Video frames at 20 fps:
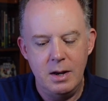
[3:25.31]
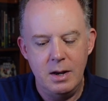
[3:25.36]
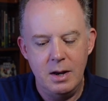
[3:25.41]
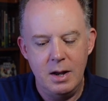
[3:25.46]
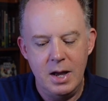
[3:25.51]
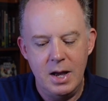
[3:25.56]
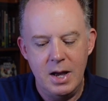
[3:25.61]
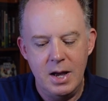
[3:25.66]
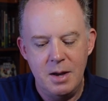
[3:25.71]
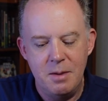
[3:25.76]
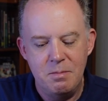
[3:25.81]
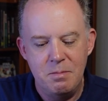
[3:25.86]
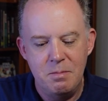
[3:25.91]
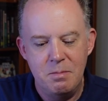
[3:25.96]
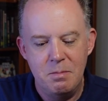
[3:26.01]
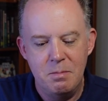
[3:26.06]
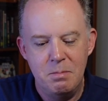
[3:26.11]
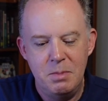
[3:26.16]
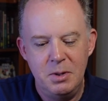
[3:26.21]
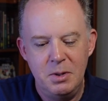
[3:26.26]

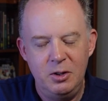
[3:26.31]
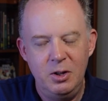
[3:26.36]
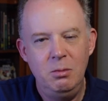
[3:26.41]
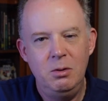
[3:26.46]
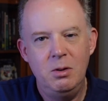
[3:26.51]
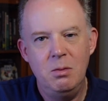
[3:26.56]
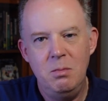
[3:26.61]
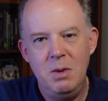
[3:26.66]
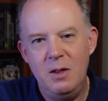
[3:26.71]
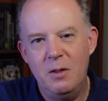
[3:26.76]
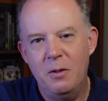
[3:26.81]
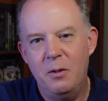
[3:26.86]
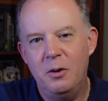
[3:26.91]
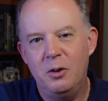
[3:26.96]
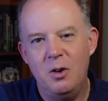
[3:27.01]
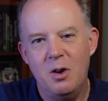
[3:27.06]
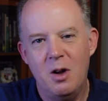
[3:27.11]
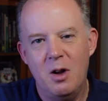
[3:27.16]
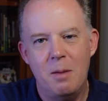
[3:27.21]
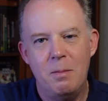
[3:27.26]
it seems to me that there's
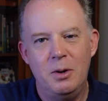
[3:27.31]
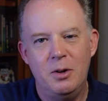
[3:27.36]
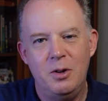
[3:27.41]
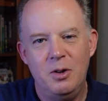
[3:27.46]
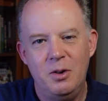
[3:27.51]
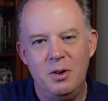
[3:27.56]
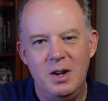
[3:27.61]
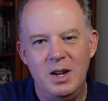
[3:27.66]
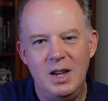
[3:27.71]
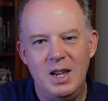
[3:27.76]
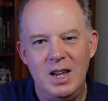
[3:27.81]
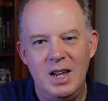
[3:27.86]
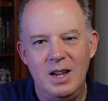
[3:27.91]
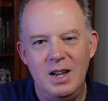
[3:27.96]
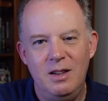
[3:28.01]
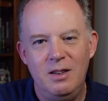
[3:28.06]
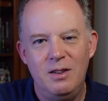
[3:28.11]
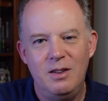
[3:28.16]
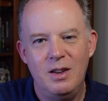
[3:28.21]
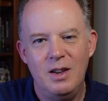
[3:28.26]
an
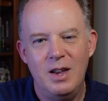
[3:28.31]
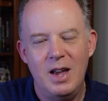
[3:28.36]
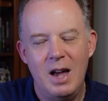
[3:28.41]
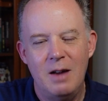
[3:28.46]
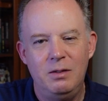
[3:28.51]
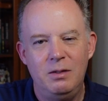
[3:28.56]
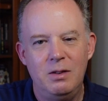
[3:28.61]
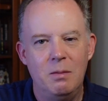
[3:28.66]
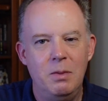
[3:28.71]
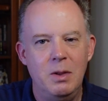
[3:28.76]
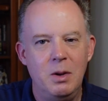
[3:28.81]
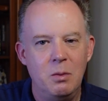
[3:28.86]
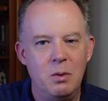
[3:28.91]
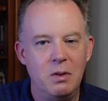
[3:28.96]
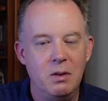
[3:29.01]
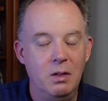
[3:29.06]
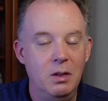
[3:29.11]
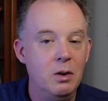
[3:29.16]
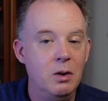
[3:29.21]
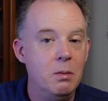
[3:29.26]
opportunity to have something with a
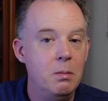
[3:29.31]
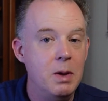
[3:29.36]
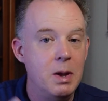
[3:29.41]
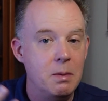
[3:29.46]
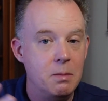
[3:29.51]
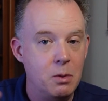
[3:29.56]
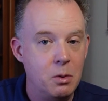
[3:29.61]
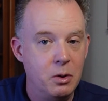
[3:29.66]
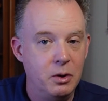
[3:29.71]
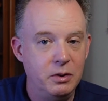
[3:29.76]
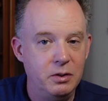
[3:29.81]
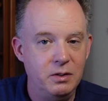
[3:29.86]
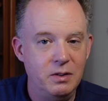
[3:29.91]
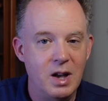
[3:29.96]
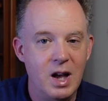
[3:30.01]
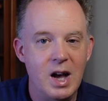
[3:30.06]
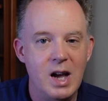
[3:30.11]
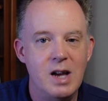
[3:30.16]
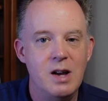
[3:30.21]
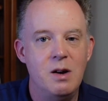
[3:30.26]
little bit more
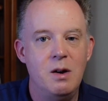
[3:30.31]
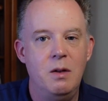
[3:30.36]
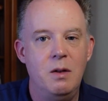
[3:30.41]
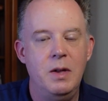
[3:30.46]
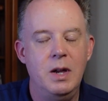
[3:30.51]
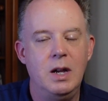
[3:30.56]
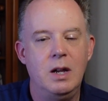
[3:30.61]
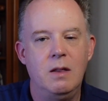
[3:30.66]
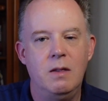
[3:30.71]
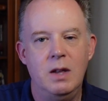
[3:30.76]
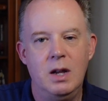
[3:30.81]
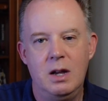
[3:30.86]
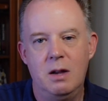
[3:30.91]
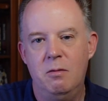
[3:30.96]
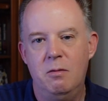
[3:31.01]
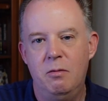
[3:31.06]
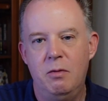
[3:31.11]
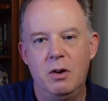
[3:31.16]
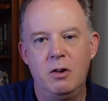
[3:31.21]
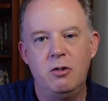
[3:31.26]
style that can
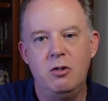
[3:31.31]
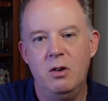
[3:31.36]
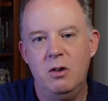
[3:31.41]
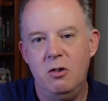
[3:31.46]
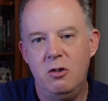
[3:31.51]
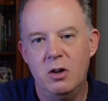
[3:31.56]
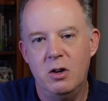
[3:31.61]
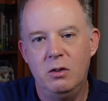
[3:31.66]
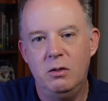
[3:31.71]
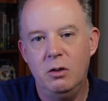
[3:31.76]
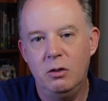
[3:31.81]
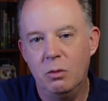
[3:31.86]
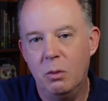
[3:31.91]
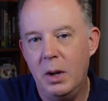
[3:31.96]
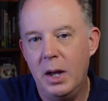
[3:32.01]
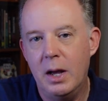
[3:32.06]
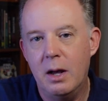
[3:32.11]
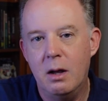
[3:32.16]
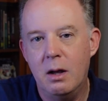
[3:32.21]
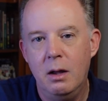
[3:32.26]
function just as
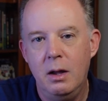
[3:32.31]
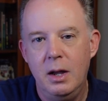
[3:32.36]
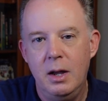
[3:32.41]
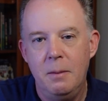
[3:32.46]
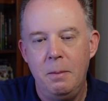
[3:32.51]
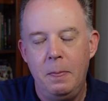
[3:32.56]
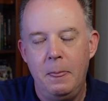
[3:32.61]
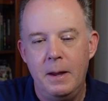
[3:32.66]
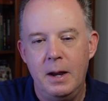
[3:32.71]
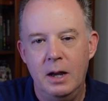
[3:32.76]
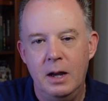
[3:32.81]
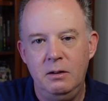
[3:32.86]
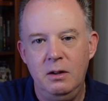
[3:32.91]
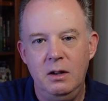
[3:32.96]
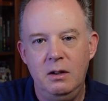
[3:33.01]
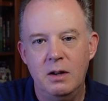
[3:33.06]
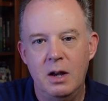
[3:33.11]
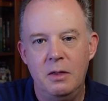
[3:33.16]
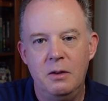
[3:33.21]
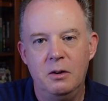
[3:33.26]
well as
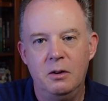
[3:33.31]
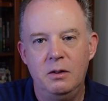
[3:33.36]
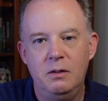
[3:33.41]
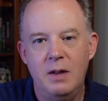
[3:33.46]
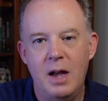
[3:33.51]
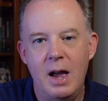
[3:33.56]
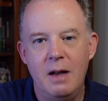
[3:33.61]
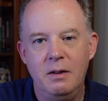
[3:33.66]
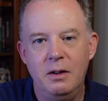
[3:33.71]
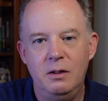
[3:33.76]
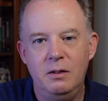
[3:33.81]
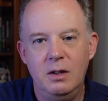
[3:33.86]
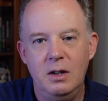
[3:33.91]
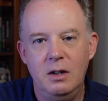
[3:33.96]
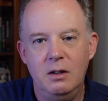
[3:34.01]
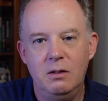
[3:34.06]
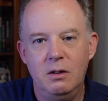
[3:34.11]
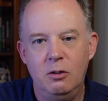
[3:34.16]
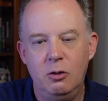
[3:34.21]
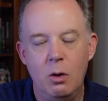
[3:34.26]
these other
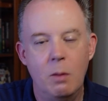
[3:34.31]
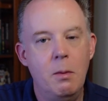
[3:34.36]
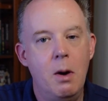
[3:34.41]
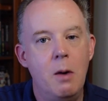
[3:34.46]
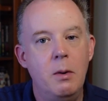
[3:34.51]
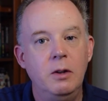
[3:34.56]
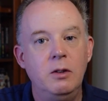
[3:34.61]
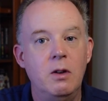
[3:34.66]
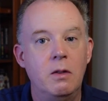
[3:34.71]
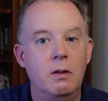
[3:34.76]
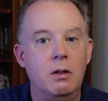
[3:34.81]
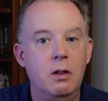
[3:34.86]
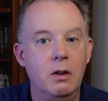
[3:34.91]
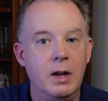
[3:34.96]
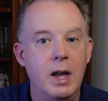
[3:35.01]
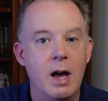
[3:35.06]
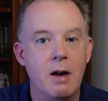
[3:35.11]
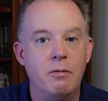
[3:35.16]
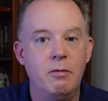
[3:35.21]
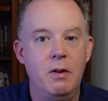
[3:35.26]
styluses. And so I'm always on the
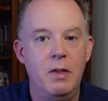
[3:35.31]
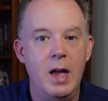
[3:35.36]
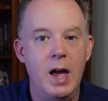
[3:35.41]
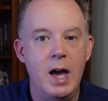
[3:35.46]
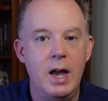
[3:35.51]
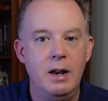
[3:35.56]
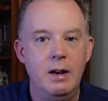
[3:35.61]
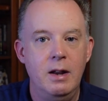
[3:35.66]
lookout for that.